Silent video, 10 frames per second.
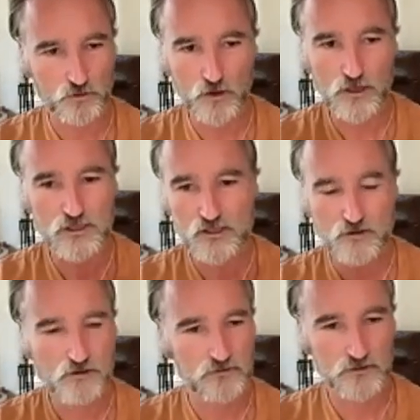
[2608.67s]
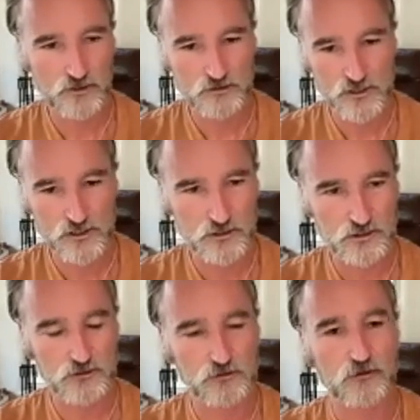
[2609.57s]
or any strength and
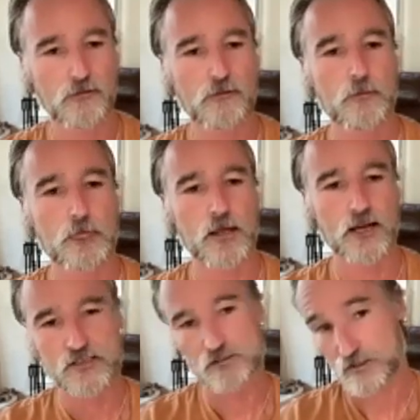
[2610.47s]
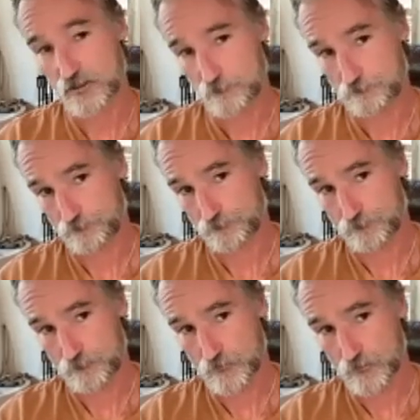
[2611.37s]
conditioning activity,
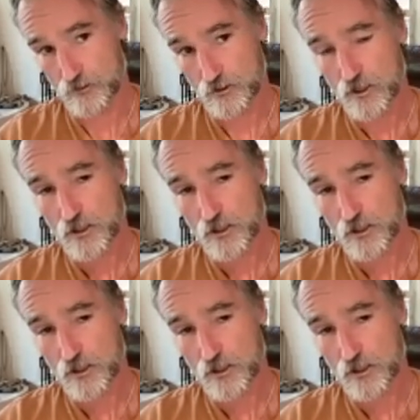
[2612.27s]
right?